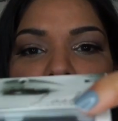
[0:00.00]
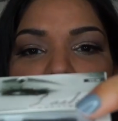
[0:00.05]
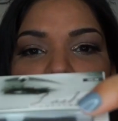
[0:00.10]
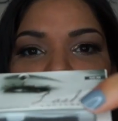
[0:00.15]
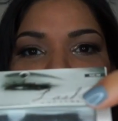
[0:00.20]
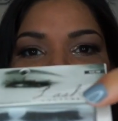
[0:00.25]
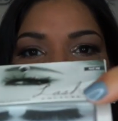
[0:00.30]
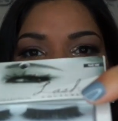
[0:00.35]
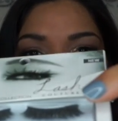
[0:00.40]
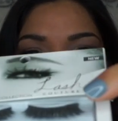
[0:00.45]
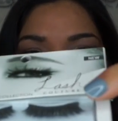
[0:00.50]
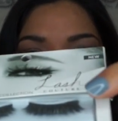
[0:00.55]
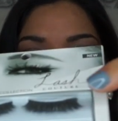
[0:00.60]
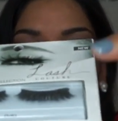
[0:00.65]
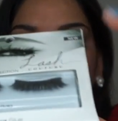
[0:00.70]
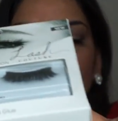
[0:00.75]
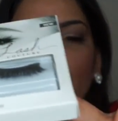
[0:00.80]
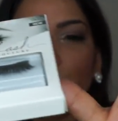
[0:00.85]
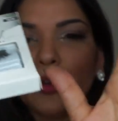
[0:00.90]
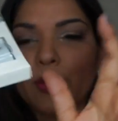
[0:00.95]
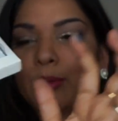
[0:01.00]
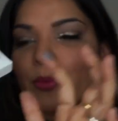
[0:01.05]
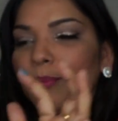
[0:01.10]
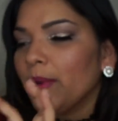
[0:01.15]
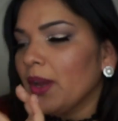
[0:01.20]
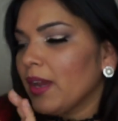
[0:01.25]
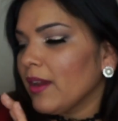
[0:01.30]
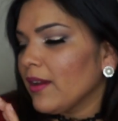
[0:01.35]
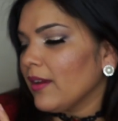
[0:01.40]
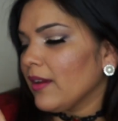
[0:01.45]
if you can, you
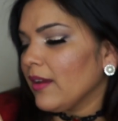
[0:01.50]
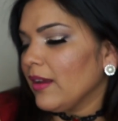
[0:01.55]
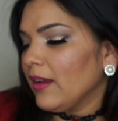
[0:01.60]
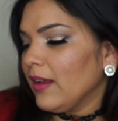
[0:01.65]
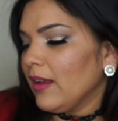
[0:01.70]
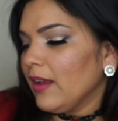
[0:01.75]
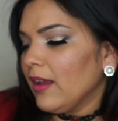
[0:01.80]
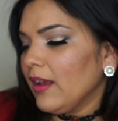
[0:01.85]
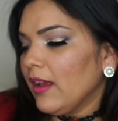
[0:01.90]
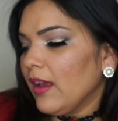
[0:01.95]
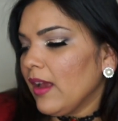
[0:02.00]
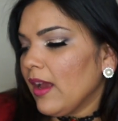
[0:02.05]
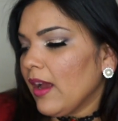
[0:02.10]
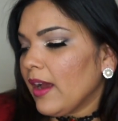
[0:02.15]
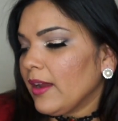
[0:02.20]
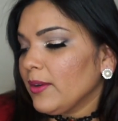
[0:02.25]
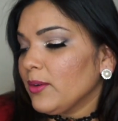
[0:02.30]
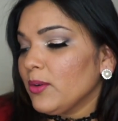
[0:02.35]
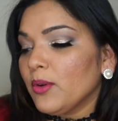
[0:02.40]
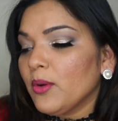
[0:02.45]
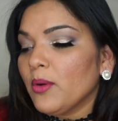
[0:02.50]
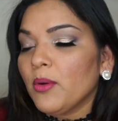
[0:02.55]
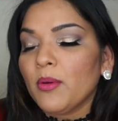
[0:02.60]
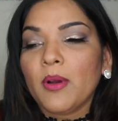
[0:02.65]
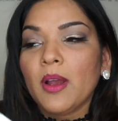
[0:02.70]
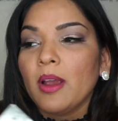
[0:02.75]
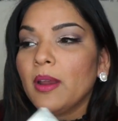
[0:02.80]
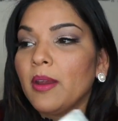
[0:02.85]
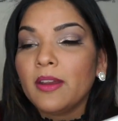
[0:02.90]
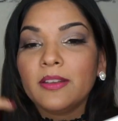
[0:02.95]
know, I don't know,
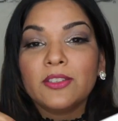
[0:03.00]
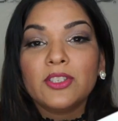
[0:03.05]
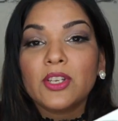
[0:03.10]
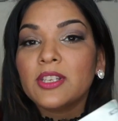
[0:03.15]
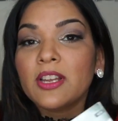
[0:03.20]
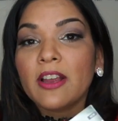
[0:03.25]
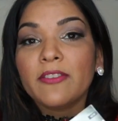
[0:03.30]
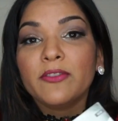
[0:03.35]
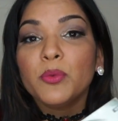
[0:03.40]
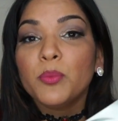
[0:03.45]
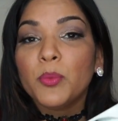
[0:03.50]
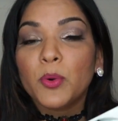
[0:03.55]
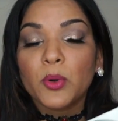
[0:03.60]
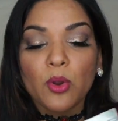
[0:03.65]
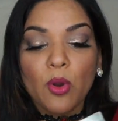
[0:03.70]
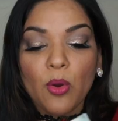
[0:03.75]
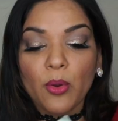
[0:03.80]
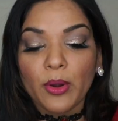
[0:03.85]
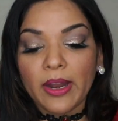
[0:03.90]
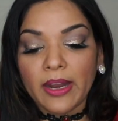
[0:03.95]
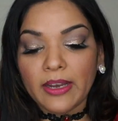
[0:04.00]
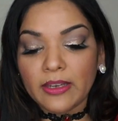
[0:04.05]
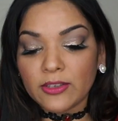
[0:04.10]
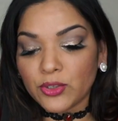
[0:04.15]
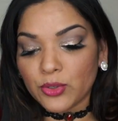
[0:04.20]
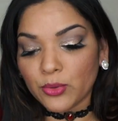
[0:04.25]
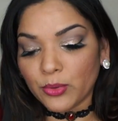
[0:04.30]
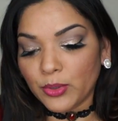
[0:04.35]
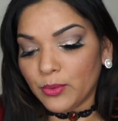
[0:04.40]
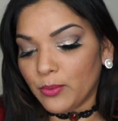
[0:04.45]
I just have to put on and
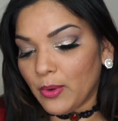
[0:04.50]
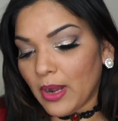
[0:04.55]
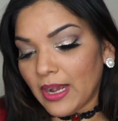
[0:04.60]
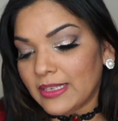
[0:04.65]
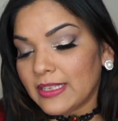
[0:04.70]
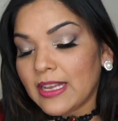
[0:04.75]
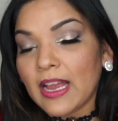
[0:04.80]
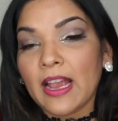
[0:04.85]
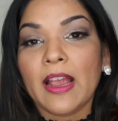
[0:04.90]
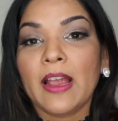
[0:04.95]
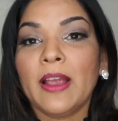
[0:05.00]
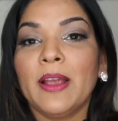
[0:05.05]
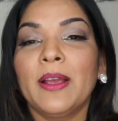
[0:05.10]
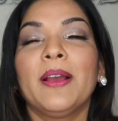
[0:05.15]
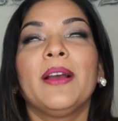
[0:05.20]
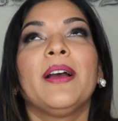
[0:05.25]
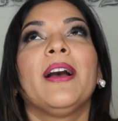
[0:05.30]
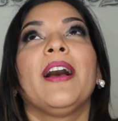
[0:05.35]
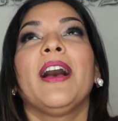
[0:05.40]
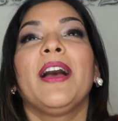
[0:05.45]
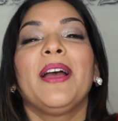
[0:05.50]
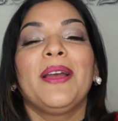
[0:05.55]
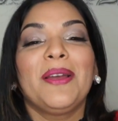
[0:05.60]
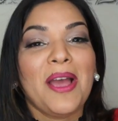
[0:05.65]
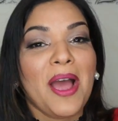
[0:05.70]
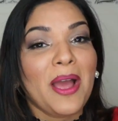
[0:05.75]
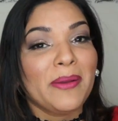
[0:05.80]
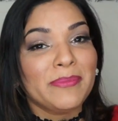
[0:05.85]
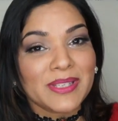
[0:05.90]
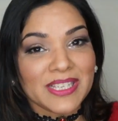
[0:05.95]
show you guys. I
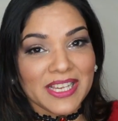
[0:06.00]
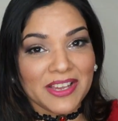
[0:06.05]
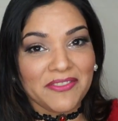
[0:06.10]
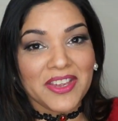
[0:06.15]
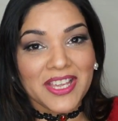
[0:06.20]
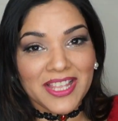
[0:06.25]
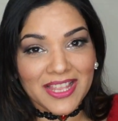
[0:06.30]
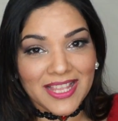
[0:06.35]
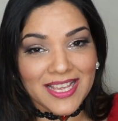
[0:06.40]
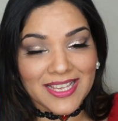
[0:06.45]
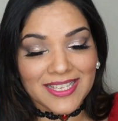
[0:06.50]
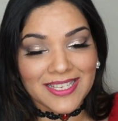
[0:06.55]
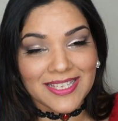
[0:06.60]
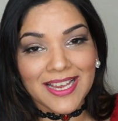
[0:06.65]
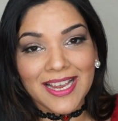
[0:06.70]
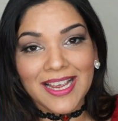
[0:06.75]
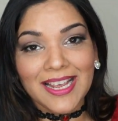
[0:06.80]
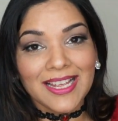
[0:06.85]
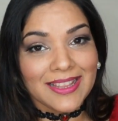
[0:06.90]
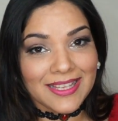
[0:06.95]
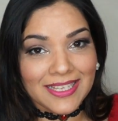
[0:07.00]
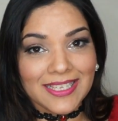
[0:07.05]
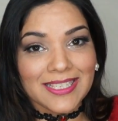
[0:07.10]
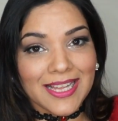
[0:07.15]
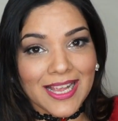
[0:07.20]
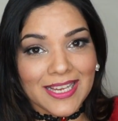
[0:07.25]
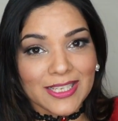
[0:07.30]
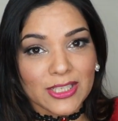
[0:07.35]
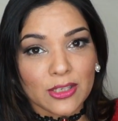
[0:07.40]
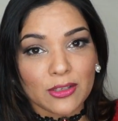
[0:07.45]
I'm saving this these
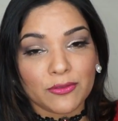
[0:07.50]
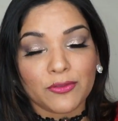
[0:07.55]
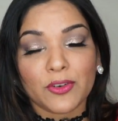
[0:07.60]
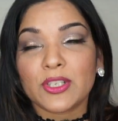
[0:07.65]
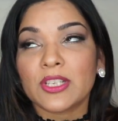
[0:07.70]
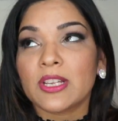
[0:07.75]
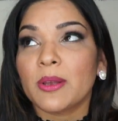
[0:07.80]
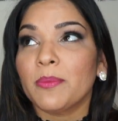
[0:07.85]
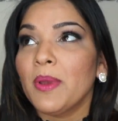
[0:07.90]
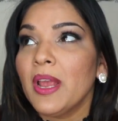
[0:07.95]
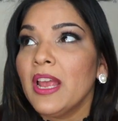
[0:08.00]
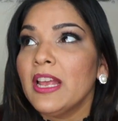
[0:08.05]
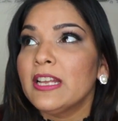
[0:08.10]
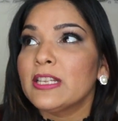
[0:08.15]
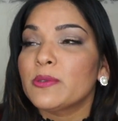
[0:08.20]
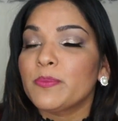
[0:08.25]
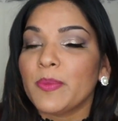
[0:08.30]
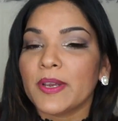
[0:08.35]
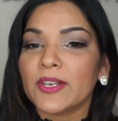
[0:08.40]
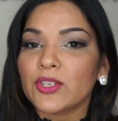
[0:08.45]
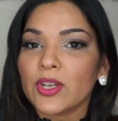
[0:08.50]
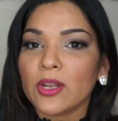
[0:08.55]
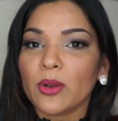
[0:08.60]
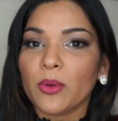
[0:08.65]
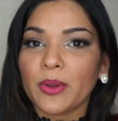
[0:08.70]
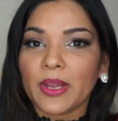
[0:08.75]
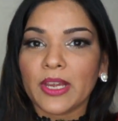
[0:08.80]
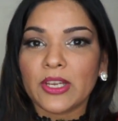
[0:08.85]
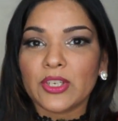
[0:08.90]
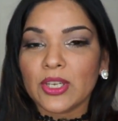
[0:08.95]
lashes for some
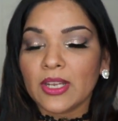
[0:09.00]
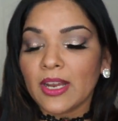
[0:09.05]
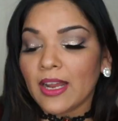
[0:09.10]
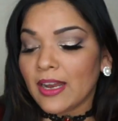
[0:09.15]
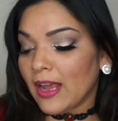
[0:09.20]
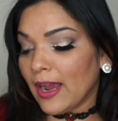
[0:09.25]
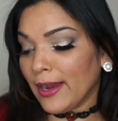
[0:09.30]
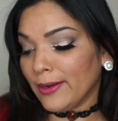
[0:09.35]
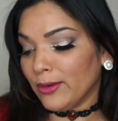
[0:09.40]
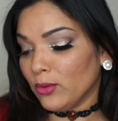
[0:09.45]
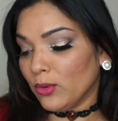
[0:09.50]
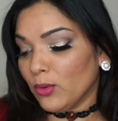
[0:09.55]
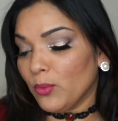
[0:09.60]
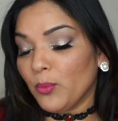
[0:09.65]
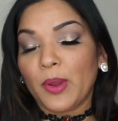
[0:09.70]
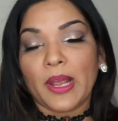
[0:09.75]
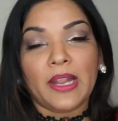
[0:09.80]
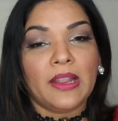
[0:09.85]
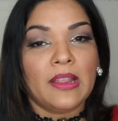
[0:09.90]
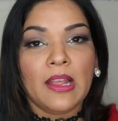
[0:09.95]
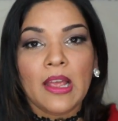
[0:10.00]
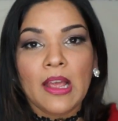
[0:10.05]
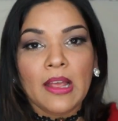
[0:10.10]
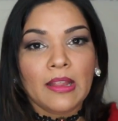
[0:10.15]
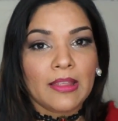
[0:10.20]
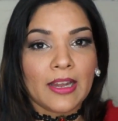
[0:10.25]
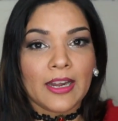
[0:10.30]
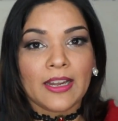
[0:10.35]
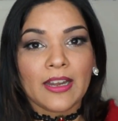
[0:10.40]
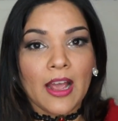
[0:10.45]
special occasion, and I don't know when
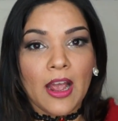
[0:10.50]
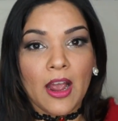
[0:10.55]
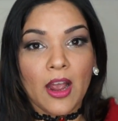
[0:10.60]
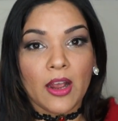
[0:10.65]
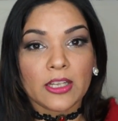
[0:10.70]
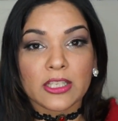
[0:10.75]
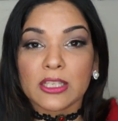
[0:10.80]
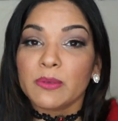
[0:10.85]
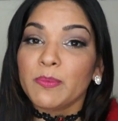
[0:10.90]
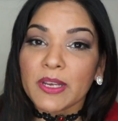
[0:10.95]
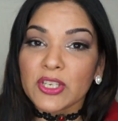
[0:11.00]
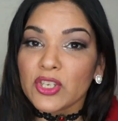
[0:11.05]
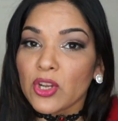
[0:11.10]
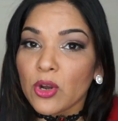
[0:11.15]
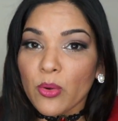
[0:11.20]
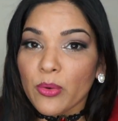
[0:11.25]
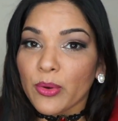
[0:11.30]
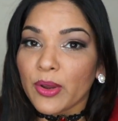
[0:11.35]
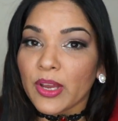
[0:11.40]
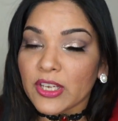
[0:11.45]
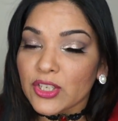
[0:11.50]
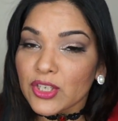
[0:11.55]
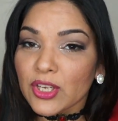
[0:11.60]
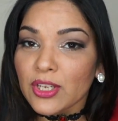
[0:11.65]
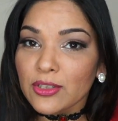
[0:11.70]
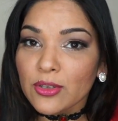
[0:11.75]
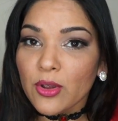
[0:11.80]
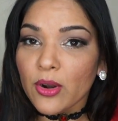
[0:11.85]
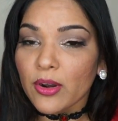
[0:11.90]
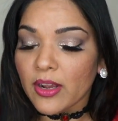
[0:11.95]
that special
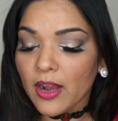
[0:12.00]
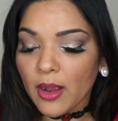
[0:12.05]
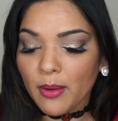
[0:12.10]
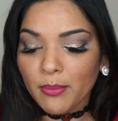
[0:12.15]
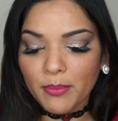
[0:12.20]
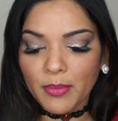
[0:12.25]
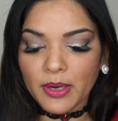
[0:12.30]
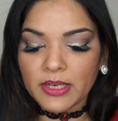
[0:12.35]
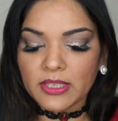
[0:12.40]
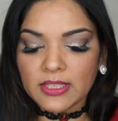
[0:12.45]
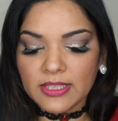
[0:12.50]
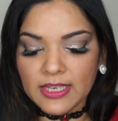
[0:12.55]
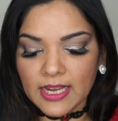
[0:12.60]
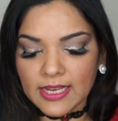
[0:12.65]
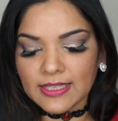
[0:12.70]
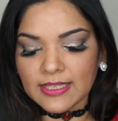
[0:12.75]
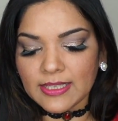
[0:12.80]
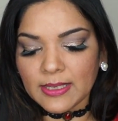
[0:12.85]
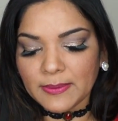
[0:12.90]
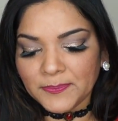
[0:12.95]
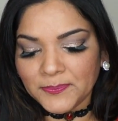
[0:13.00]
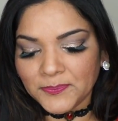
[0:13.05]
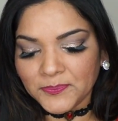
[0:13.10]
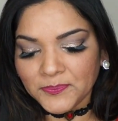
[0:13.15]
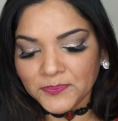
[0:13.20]
occasion is gonna come, but yes,